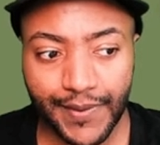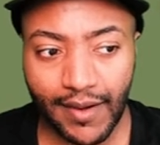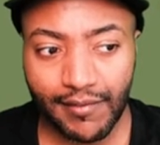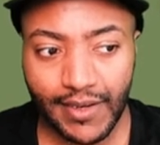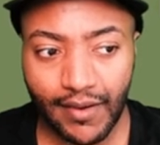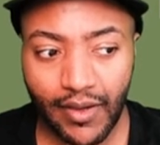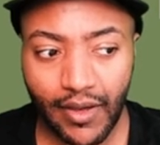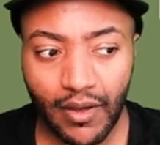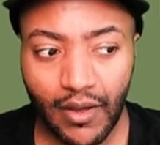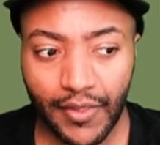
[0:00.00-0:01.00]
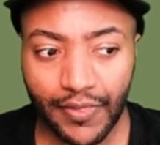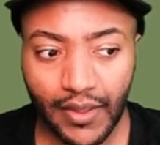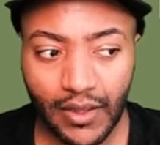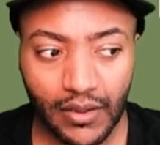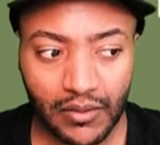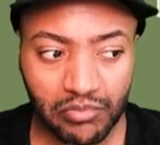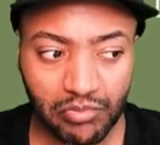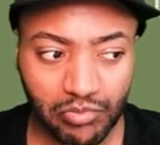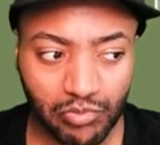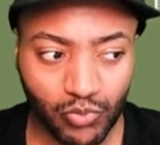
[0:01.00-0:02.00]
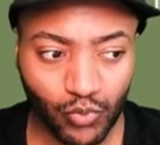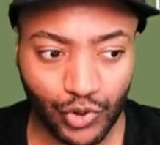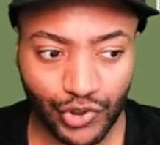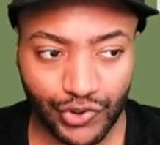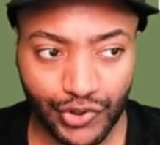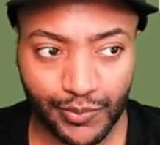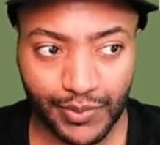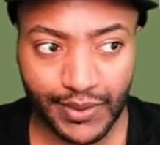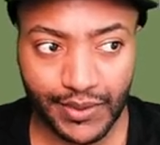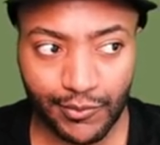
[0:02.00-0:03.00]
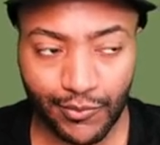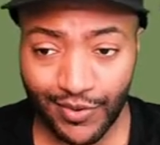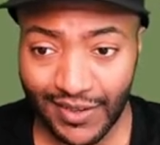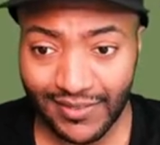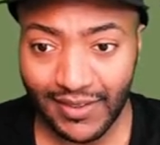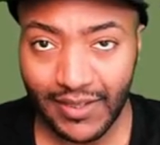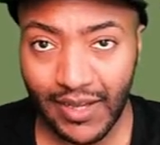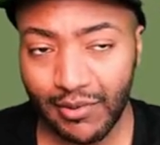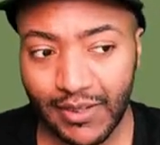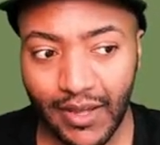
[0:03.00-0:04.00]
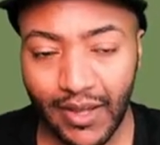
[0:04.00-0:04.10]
David De Gea, I think we should be resting David De